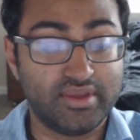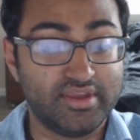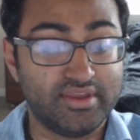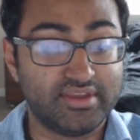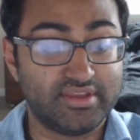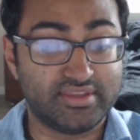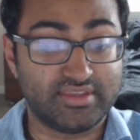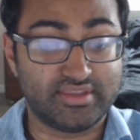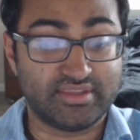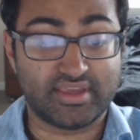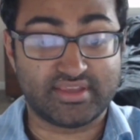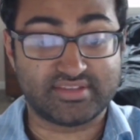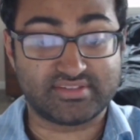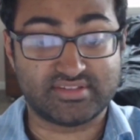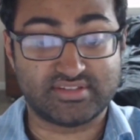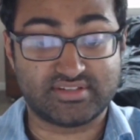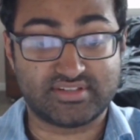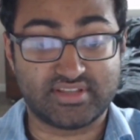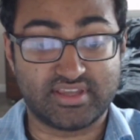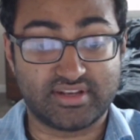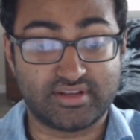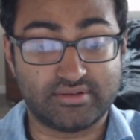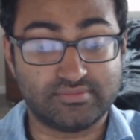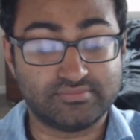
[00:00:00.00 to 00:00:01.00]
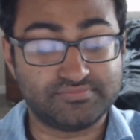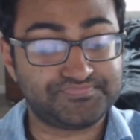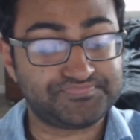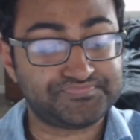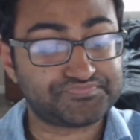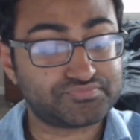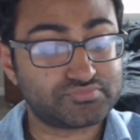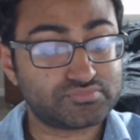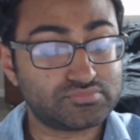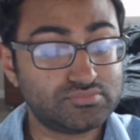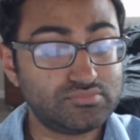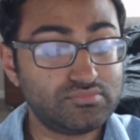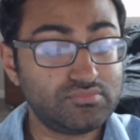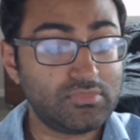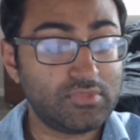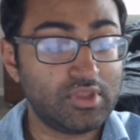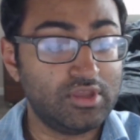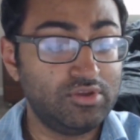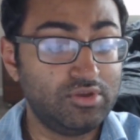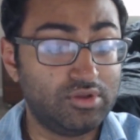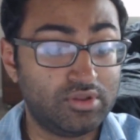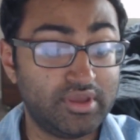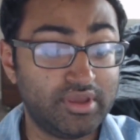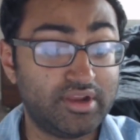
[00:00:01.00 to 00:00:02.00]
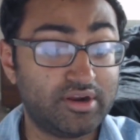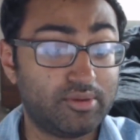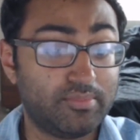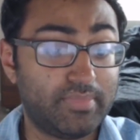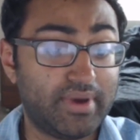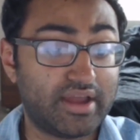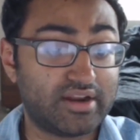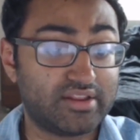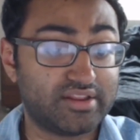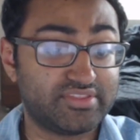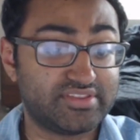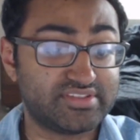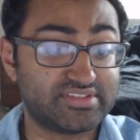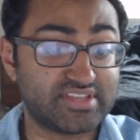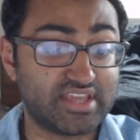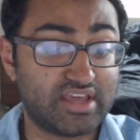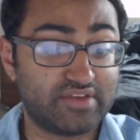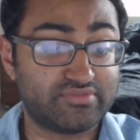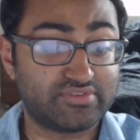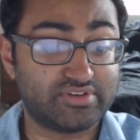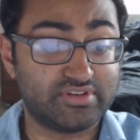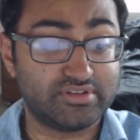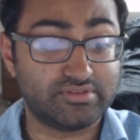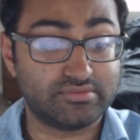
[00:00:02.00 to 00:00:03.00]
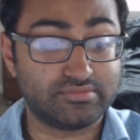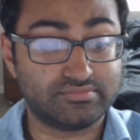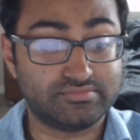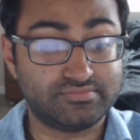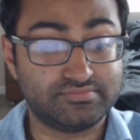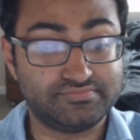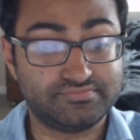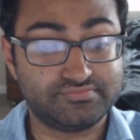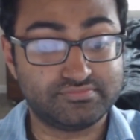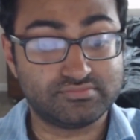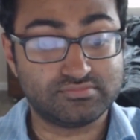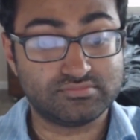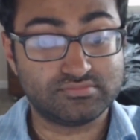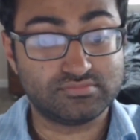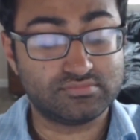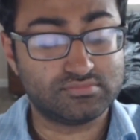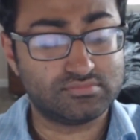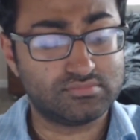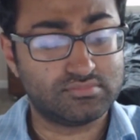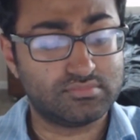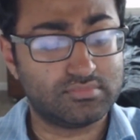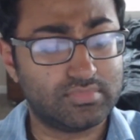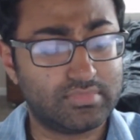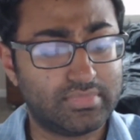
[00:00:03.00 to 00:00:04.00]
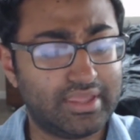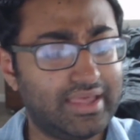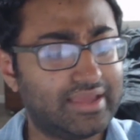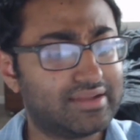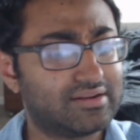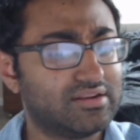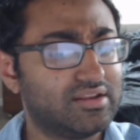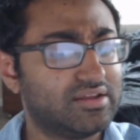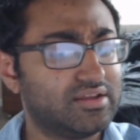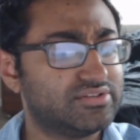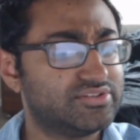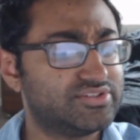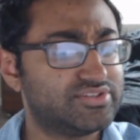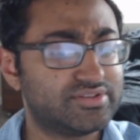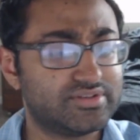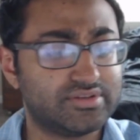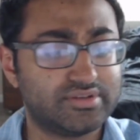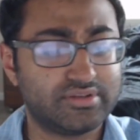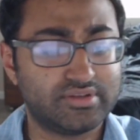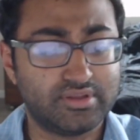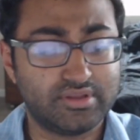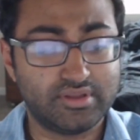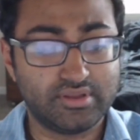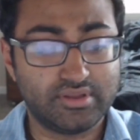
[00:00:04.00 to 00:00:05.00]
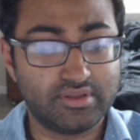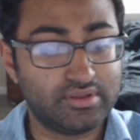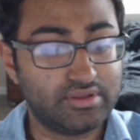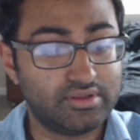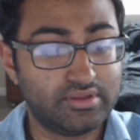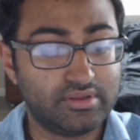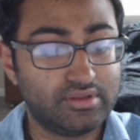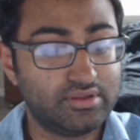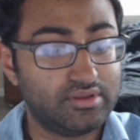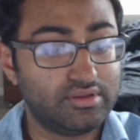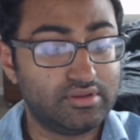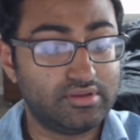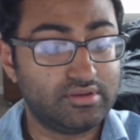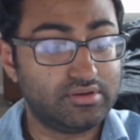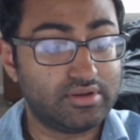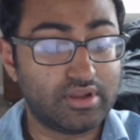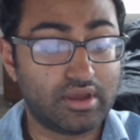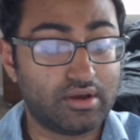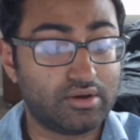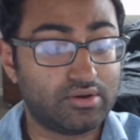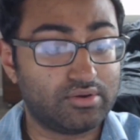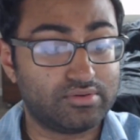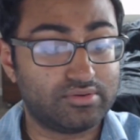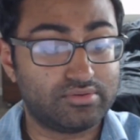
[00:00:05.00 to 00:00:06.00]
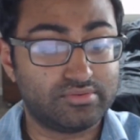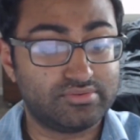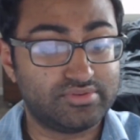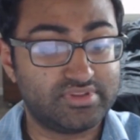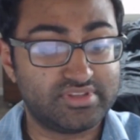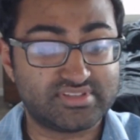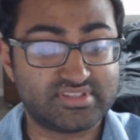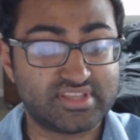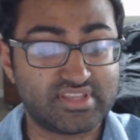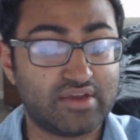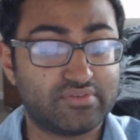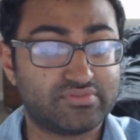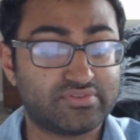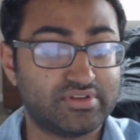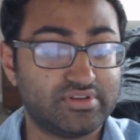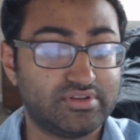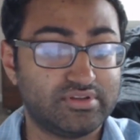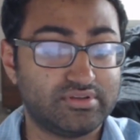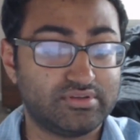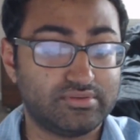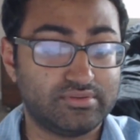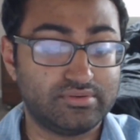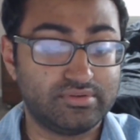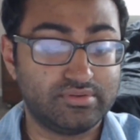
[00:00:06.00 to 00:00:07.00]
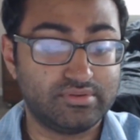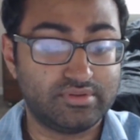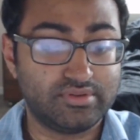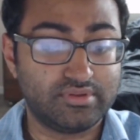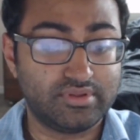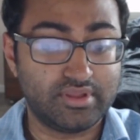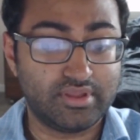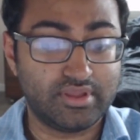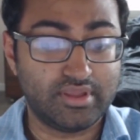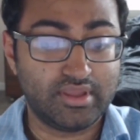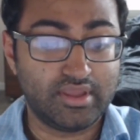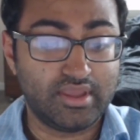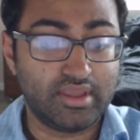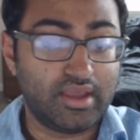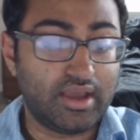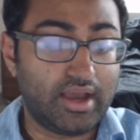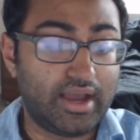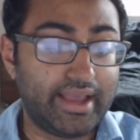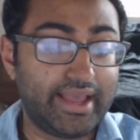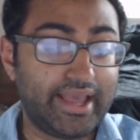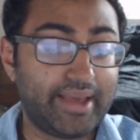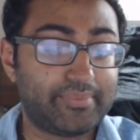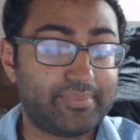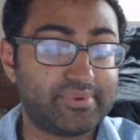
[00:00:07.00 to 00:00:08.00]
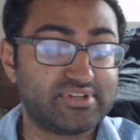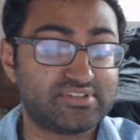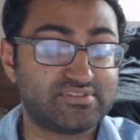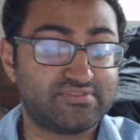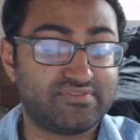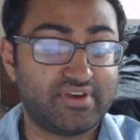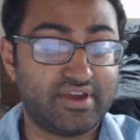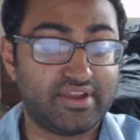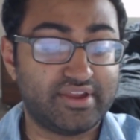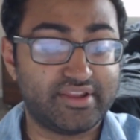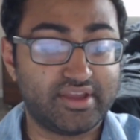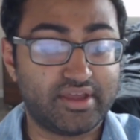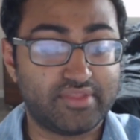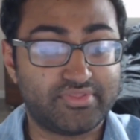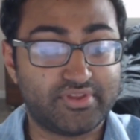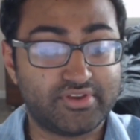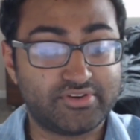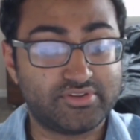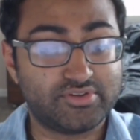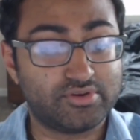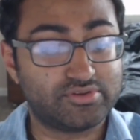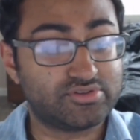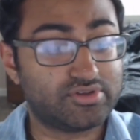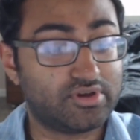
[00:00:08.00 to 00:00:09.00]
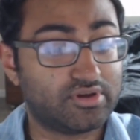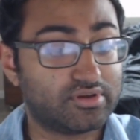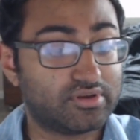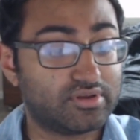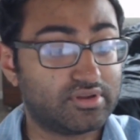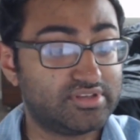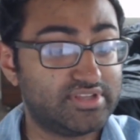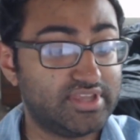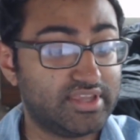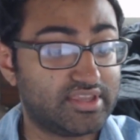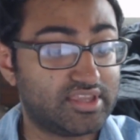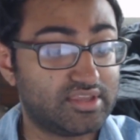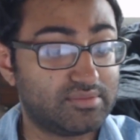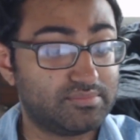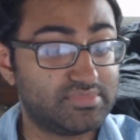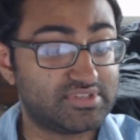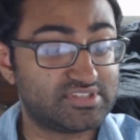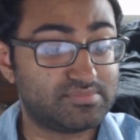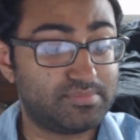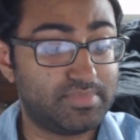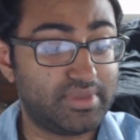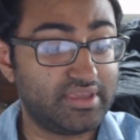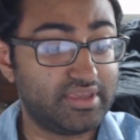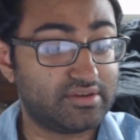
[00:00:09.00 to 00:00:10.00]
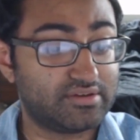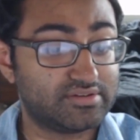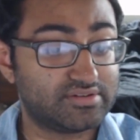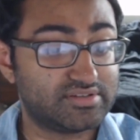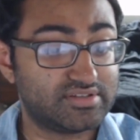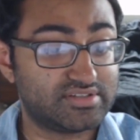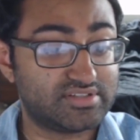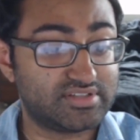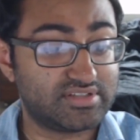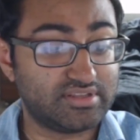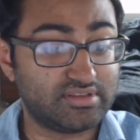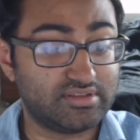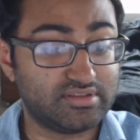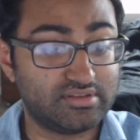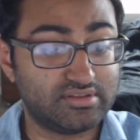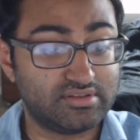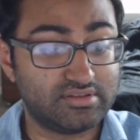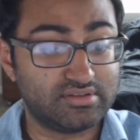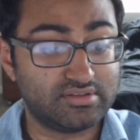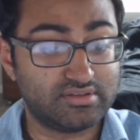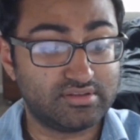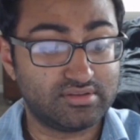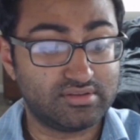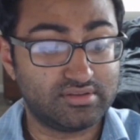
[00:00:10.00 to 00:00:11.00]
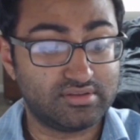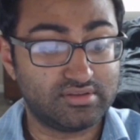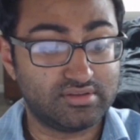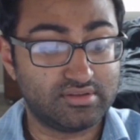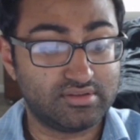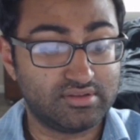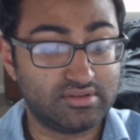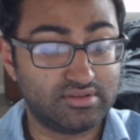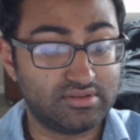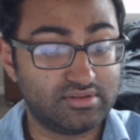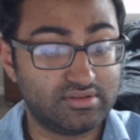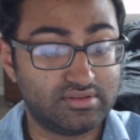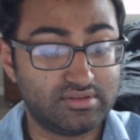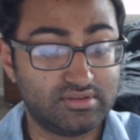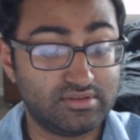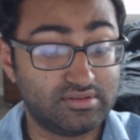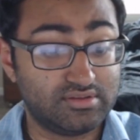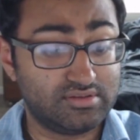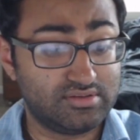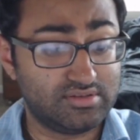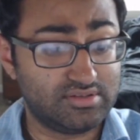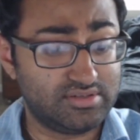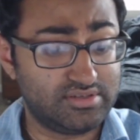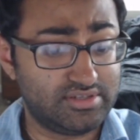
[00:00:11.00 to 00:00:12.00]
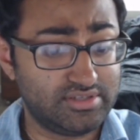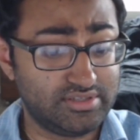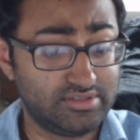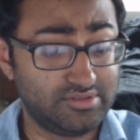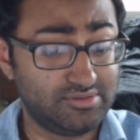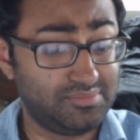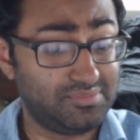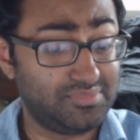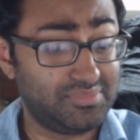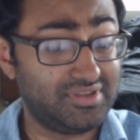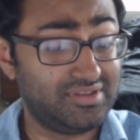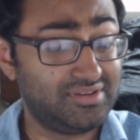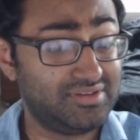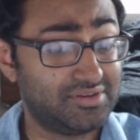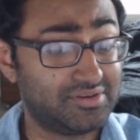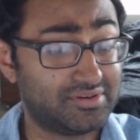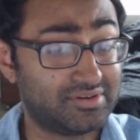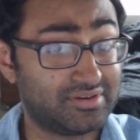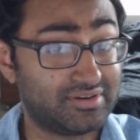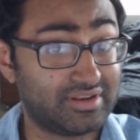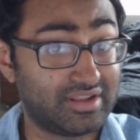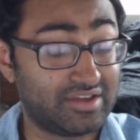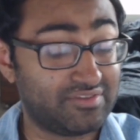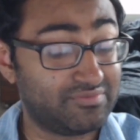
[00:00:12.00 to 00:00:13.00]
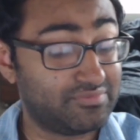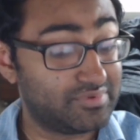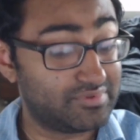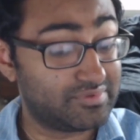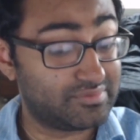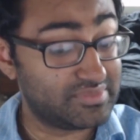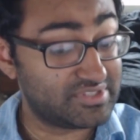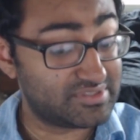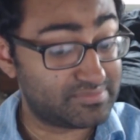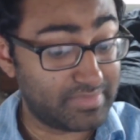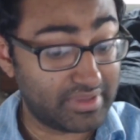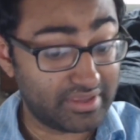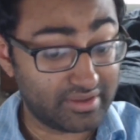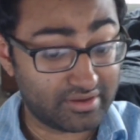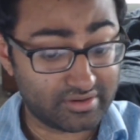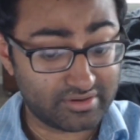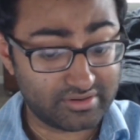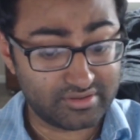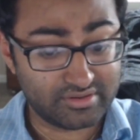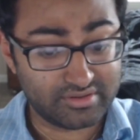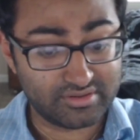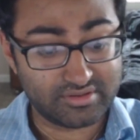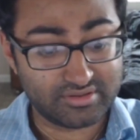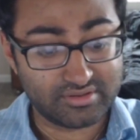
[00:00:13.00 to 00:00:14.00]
He hesitated. You'll hear about it this afternoon. At lunch? No, this afternoon. I happened to find out that you're talking, taking Miss Baker to tea. Do you mean you're in love with Miss Baker?